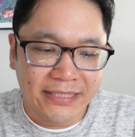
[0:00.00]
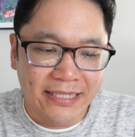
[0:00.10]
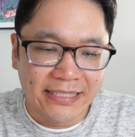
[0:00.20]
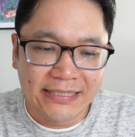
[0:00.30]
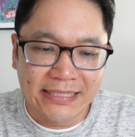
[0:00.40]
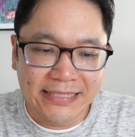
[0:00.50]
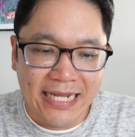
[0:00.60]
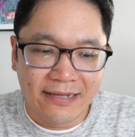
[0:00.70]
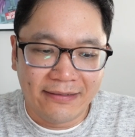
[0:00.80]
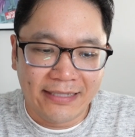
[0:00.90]
say this is
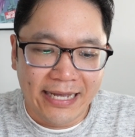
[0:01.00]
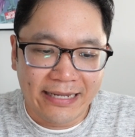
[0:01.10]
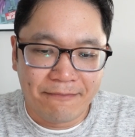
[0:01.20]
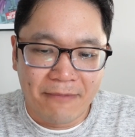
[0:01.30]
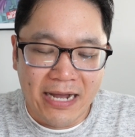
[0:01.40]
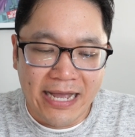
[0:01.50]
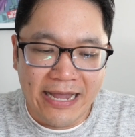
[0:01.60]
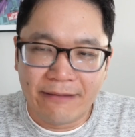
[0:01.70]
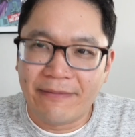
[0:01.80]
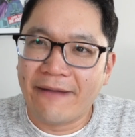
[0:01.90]
kind of like
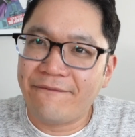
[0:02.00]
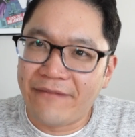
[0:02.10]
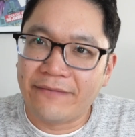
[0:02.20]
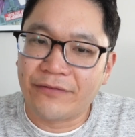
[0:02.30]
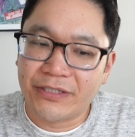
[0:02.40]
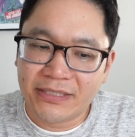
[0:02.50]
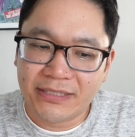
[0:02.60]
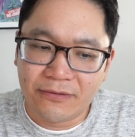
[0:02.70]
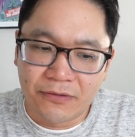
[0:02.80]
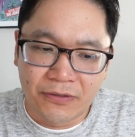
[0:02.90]
my
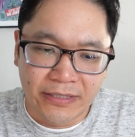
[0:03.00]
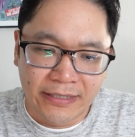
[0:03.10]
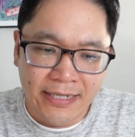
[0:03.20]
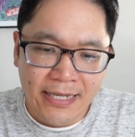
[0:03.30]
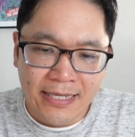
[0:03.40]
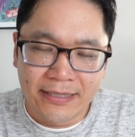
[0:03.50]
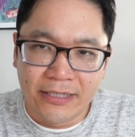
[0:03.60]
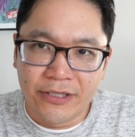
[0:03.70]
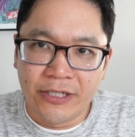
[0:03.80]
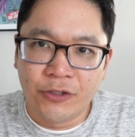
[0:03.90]
favorites or
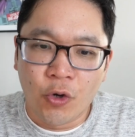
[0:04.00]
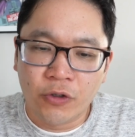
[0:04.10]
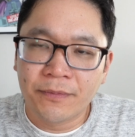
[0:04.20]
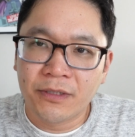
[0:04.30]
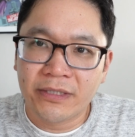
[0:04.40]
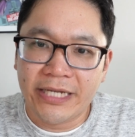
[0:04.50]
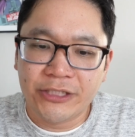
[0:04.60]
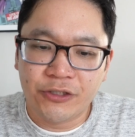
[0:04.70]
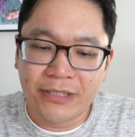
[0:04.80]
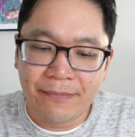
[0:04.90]
the notable
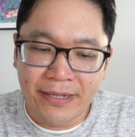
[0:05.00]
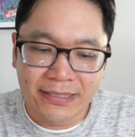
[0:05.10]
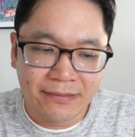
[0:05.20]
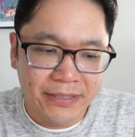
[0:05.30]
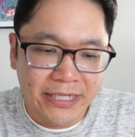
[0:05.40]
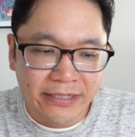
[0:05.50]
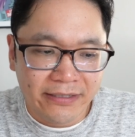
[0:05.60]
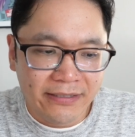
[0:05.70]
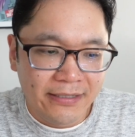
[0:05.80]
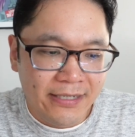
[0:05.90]
issues I picked up
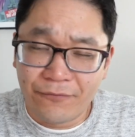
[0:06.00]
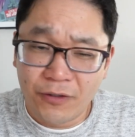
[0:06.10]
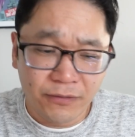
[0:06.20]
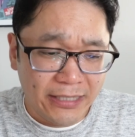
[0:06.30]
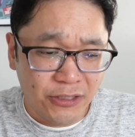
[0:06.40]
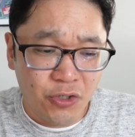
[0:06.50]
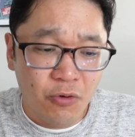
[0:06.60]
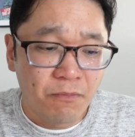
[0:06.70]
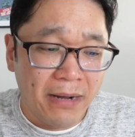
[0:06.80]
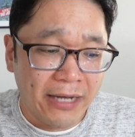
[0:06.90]
here. First, we got
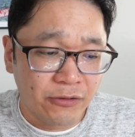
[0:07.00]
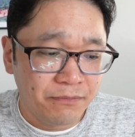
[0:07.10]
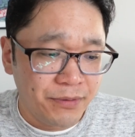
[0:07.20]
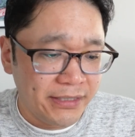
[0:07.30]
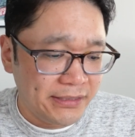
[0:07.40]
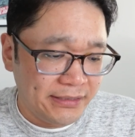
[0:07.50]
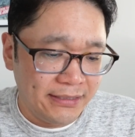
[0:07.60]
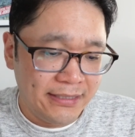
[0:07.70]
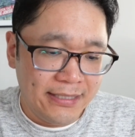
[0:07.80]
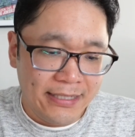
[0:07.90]
2 modern
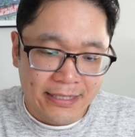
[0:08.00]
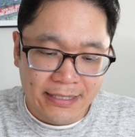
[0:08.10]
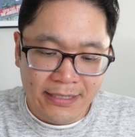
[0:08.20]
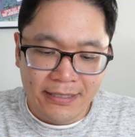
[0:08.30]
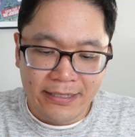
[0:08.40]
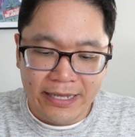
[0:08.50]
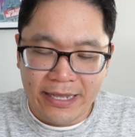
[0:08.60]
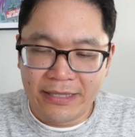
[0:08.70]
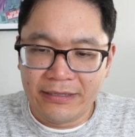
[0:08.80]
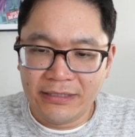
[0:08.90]
books.
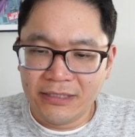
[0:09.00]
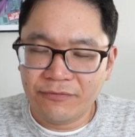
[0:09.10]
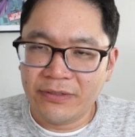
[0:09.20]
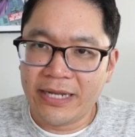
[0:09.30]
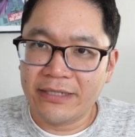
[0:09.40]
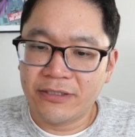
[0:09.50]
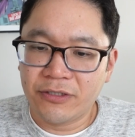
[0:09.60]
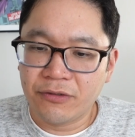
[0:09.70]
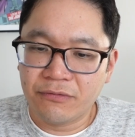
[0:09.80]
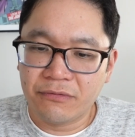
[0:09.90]
And this is related
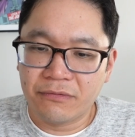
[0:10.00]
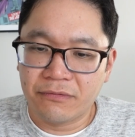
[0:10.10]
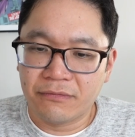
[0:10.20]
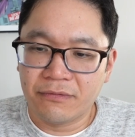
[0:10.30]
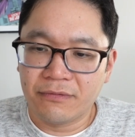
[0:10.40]
to,